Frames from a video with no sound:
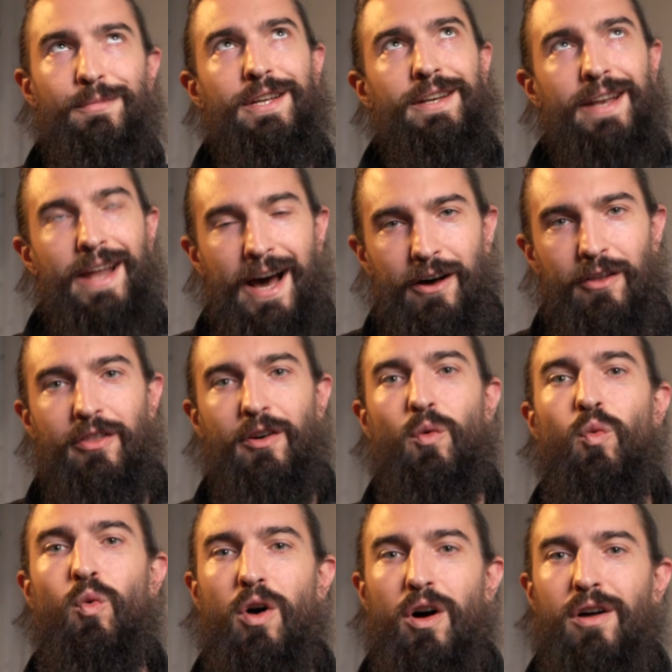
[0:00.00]
but now the
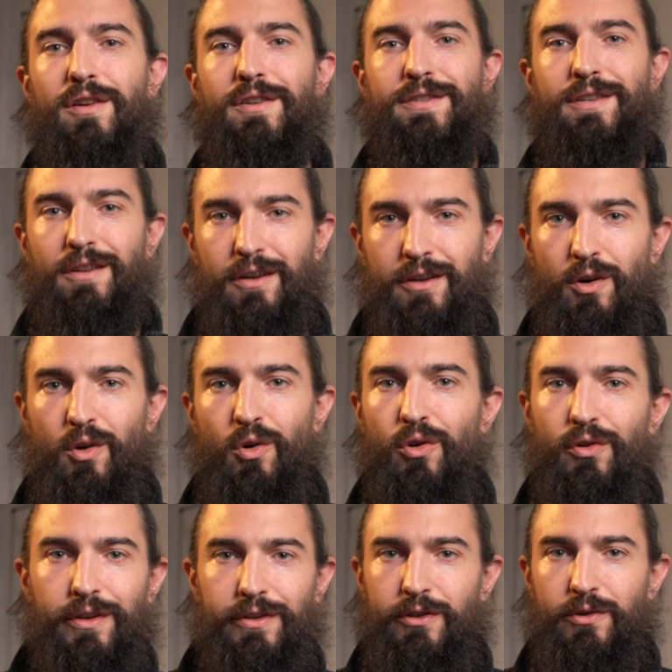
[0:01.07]
walls look old and